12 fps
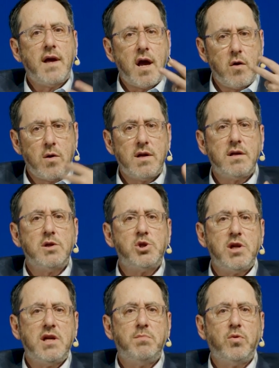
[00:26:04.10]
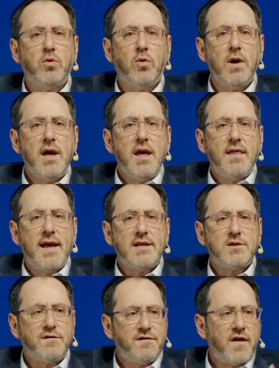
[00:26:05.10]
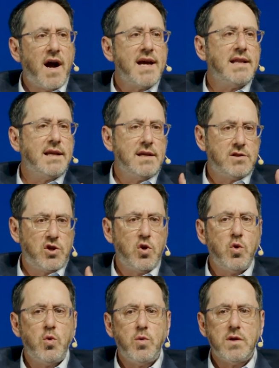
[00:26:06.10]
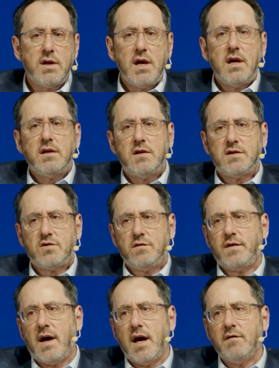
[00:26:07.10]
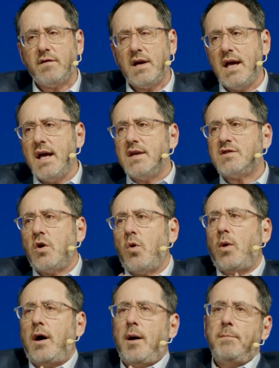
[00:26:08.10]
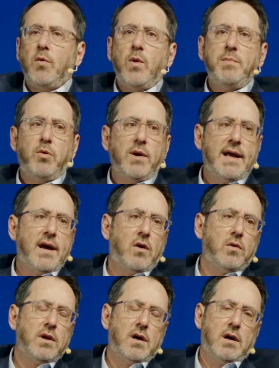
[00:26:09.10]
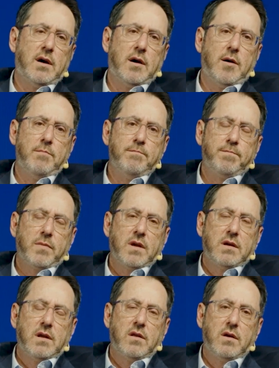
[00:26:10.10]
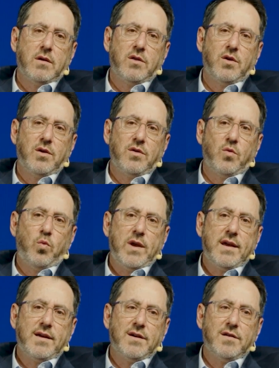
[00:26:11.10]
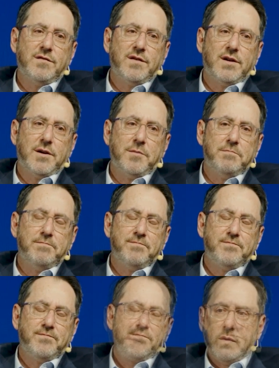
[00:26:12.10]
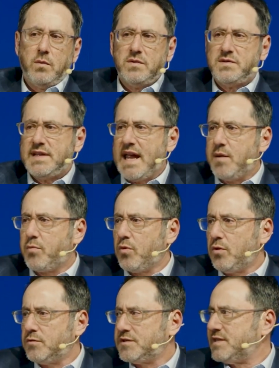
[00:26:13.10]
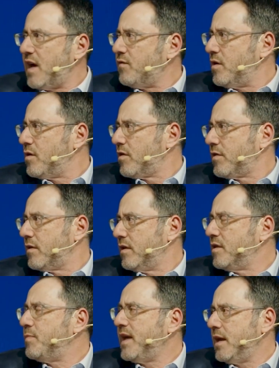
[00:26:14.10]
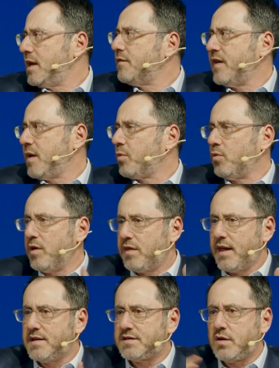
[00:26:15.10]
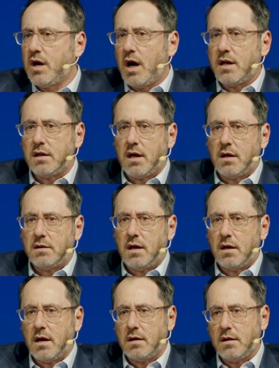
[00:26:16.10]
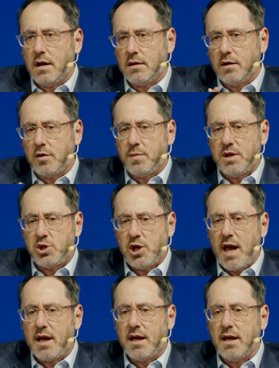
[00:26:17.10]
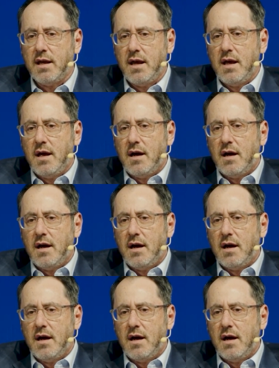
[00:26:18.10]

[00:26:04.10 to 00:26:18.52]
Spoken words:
inherited a gene pool that is finely tuned to survive. So we put out the week of was it April 7th, the beginning of April when things got a little bit janky.